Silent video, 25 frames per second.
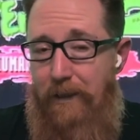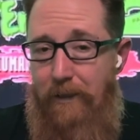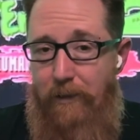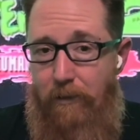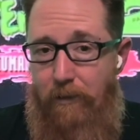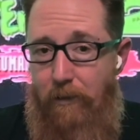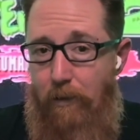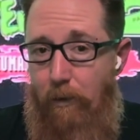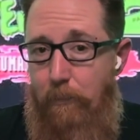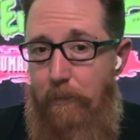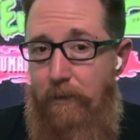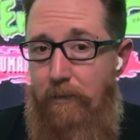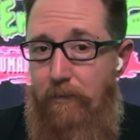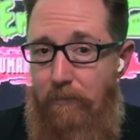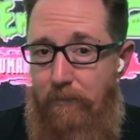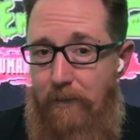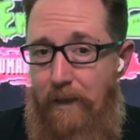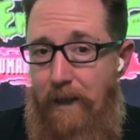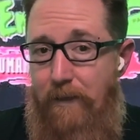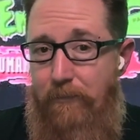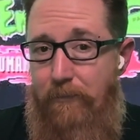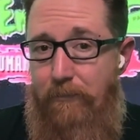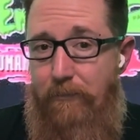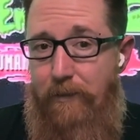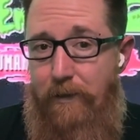the comments of
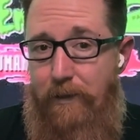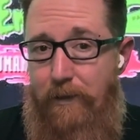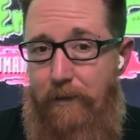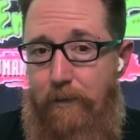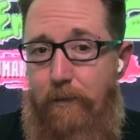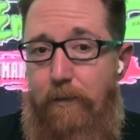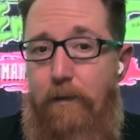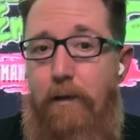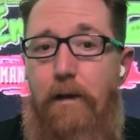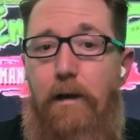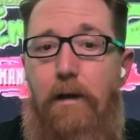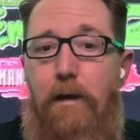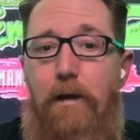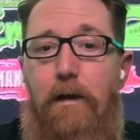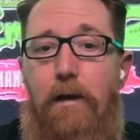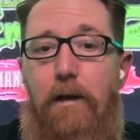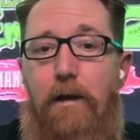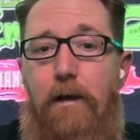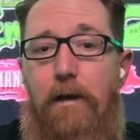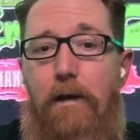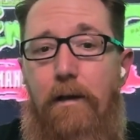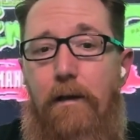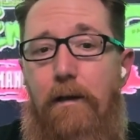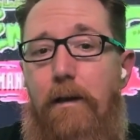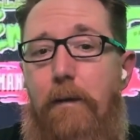that video,
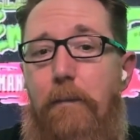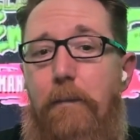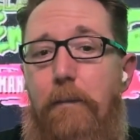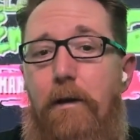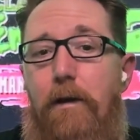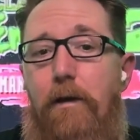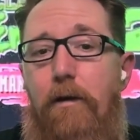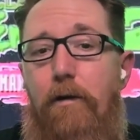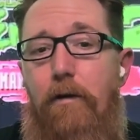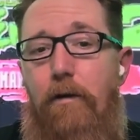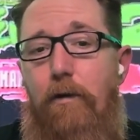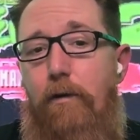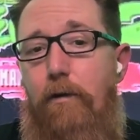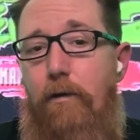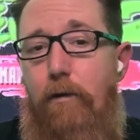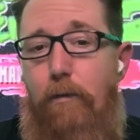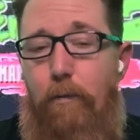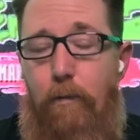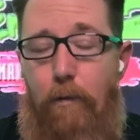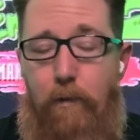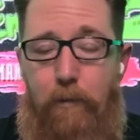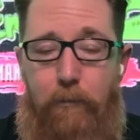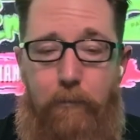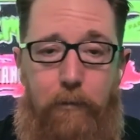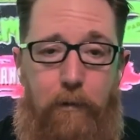let me know who you
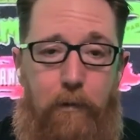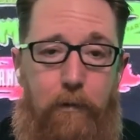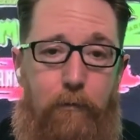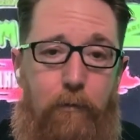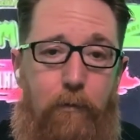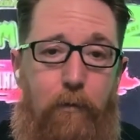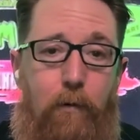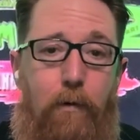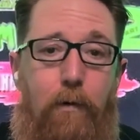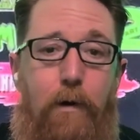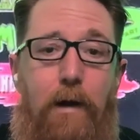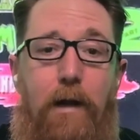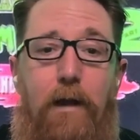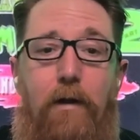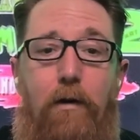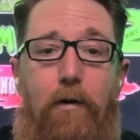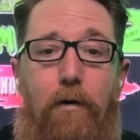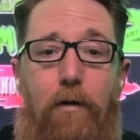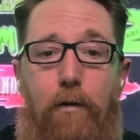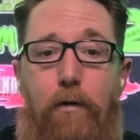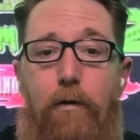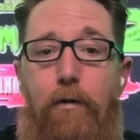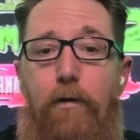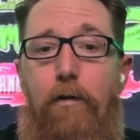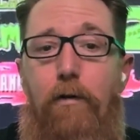want to vote for and
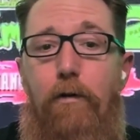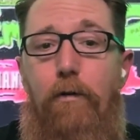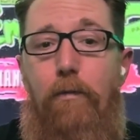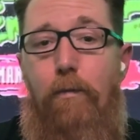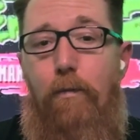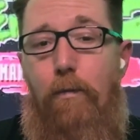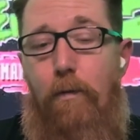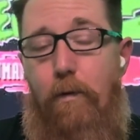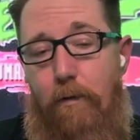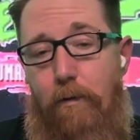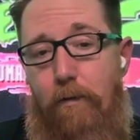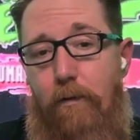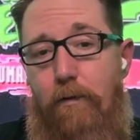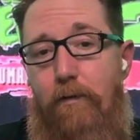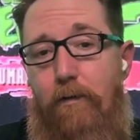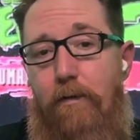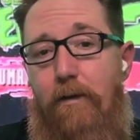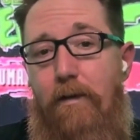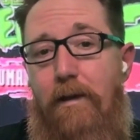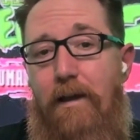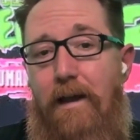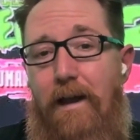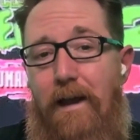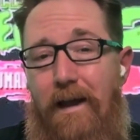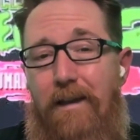who you want
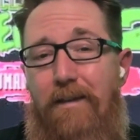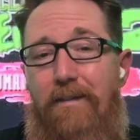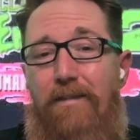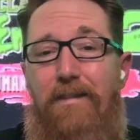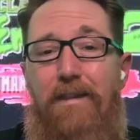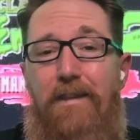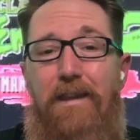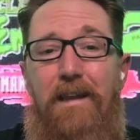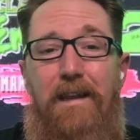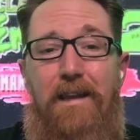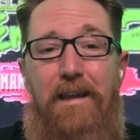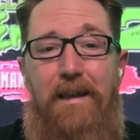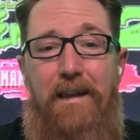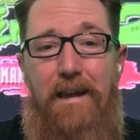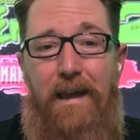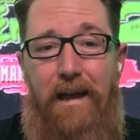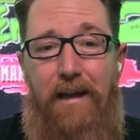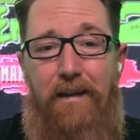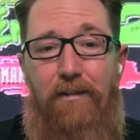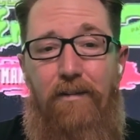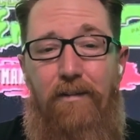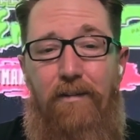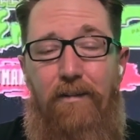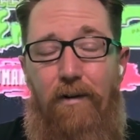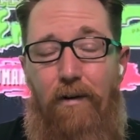as the
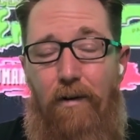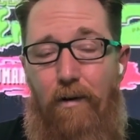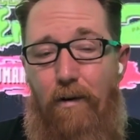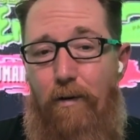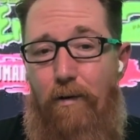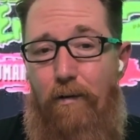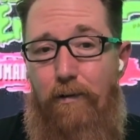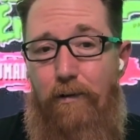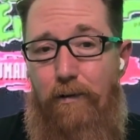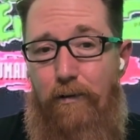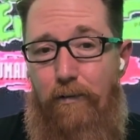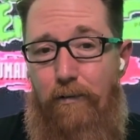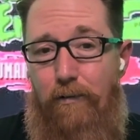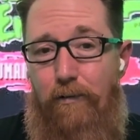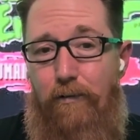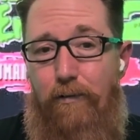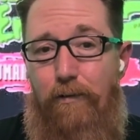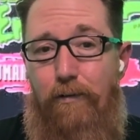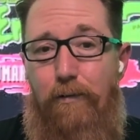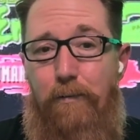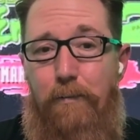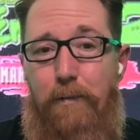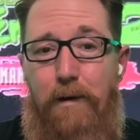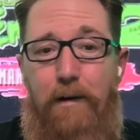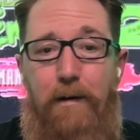next horror
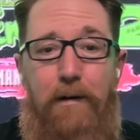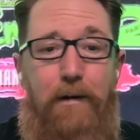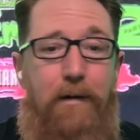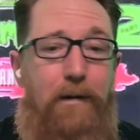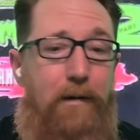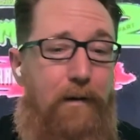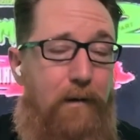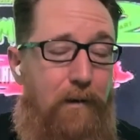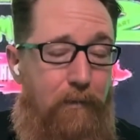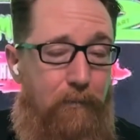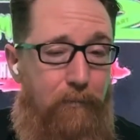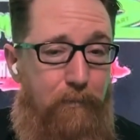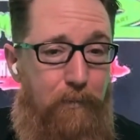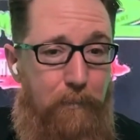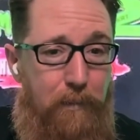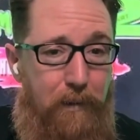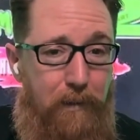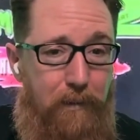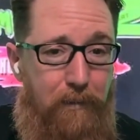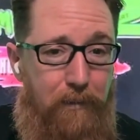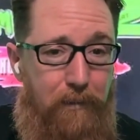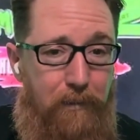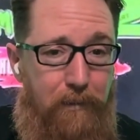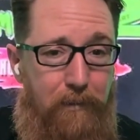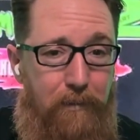YouTuber of the
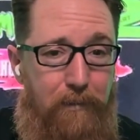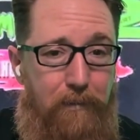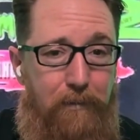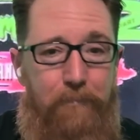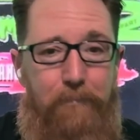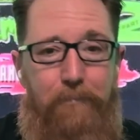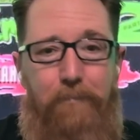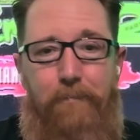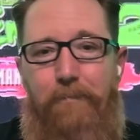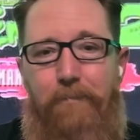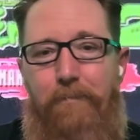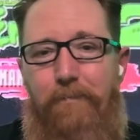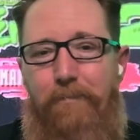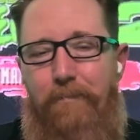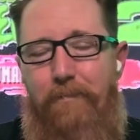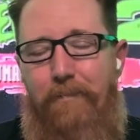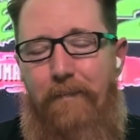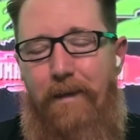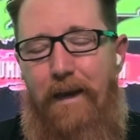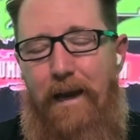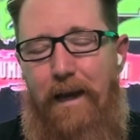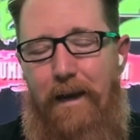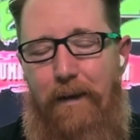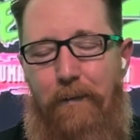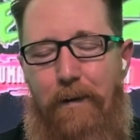month.
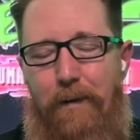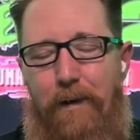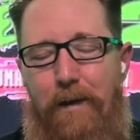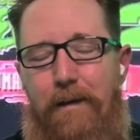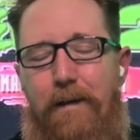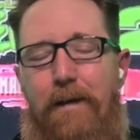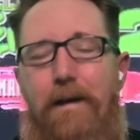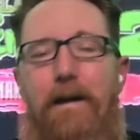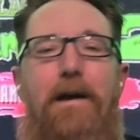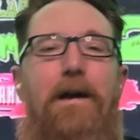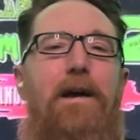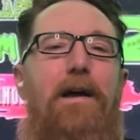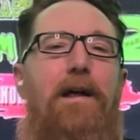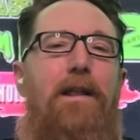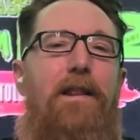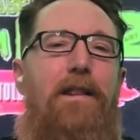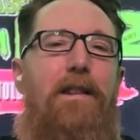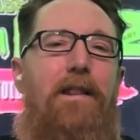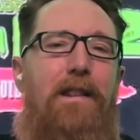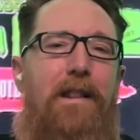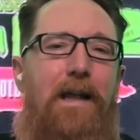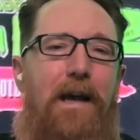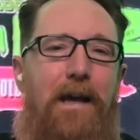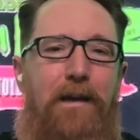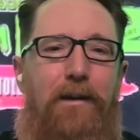Anyway,
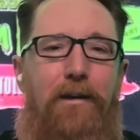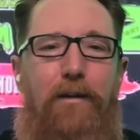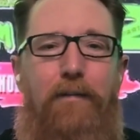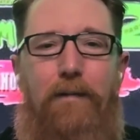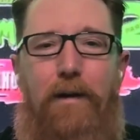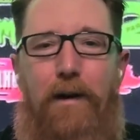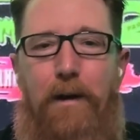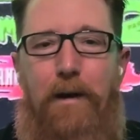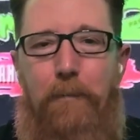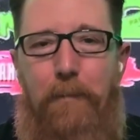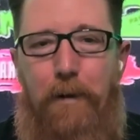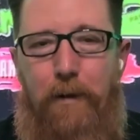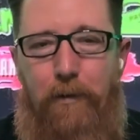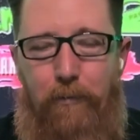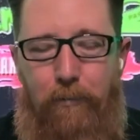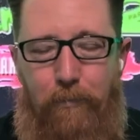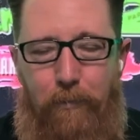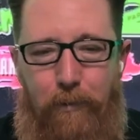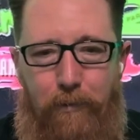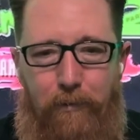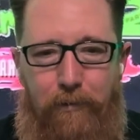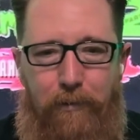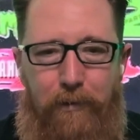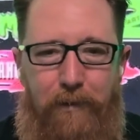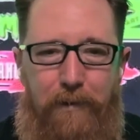thank you very much for
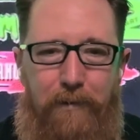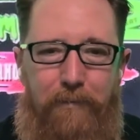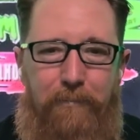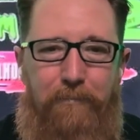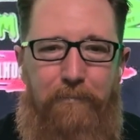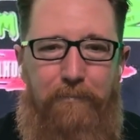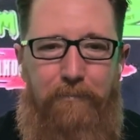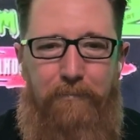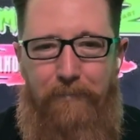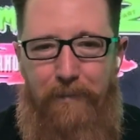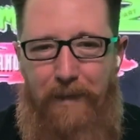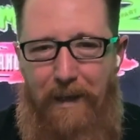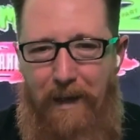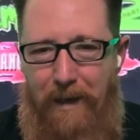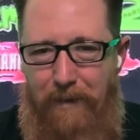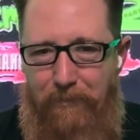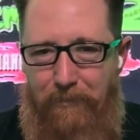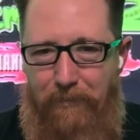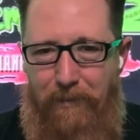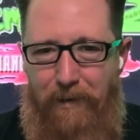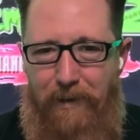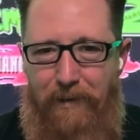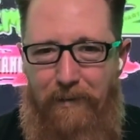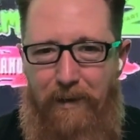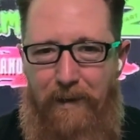watching. Have a
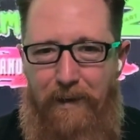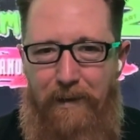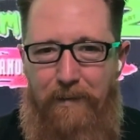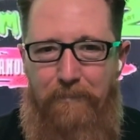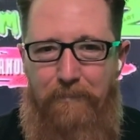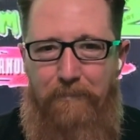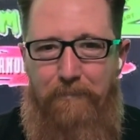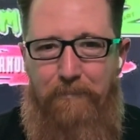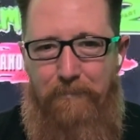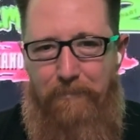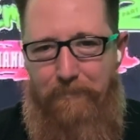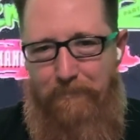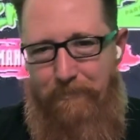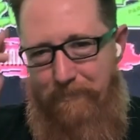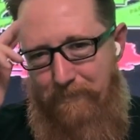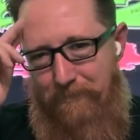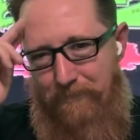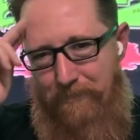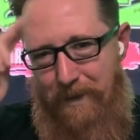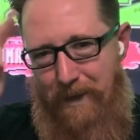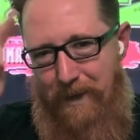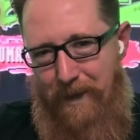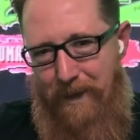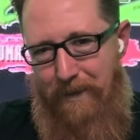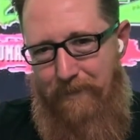great day.
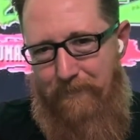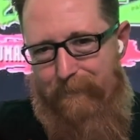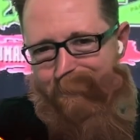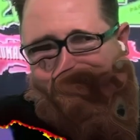Bye.